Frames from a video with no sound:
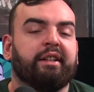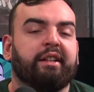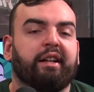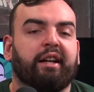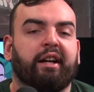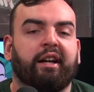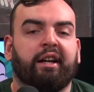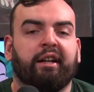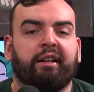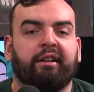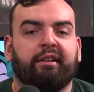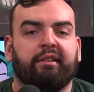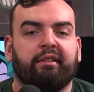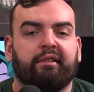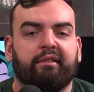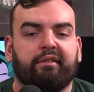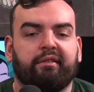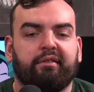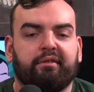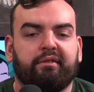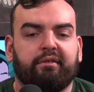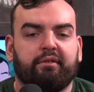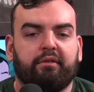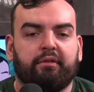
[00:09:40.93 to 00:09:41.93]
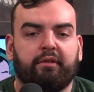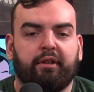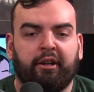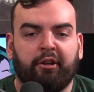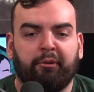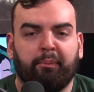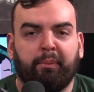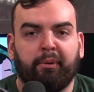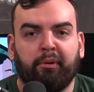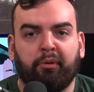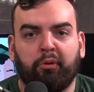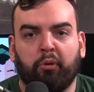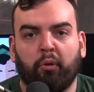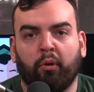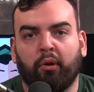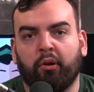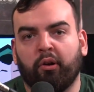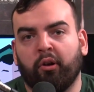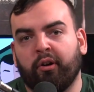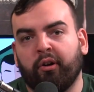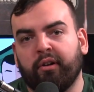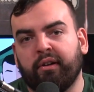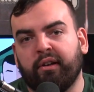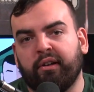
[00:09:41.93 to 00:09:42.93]
And he's been through a
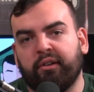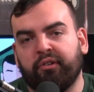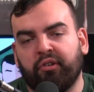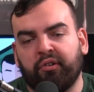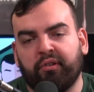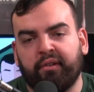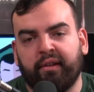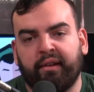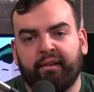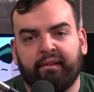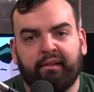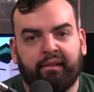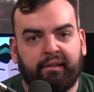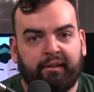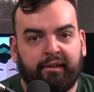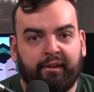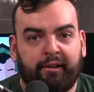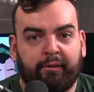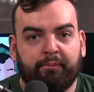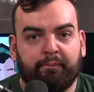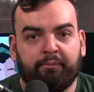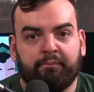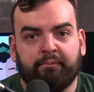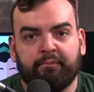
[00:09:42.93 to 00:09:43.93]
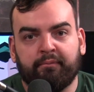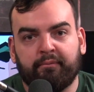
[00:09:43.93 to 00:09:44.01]
lot and it's just nice to see him